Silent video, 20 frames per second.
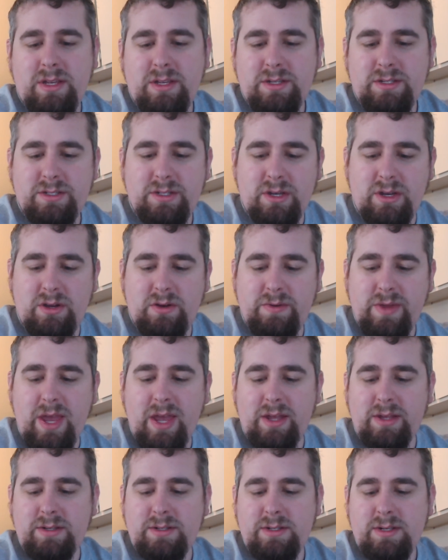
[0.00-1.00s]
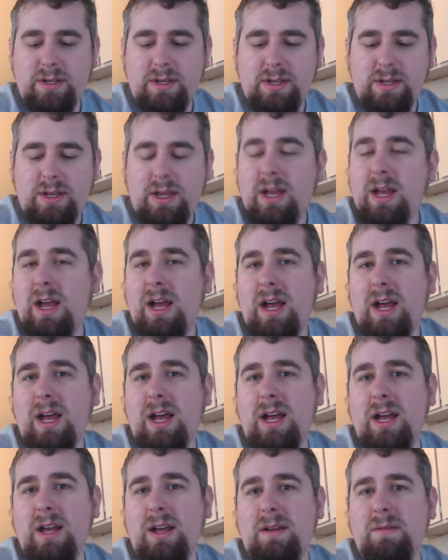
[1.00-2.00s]
So yeah,
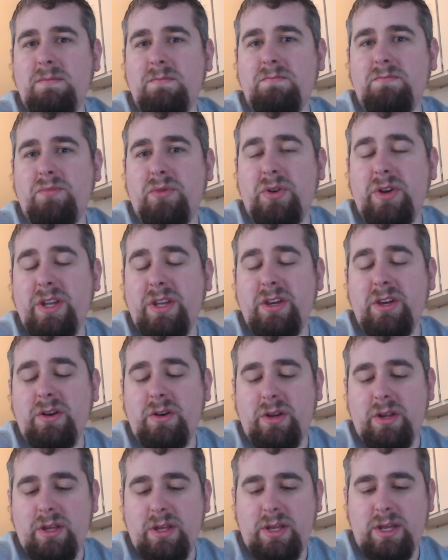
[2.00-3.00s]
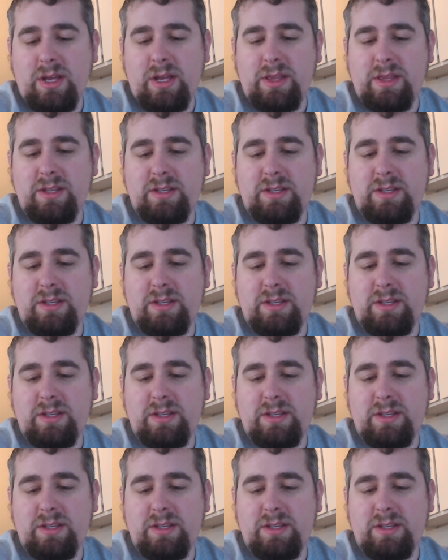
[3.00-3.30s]
um, pretty good. Uh,